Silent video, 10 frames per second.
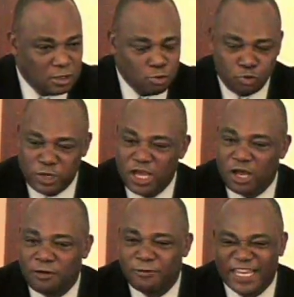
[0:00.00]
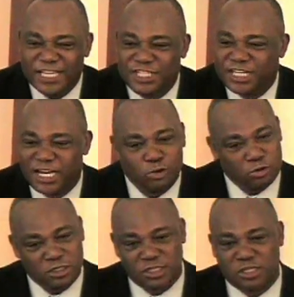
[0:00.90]
We have a
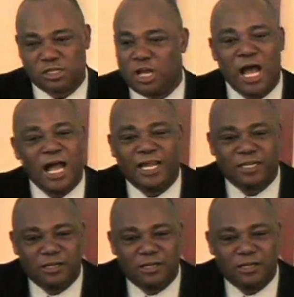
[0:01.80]
generous God.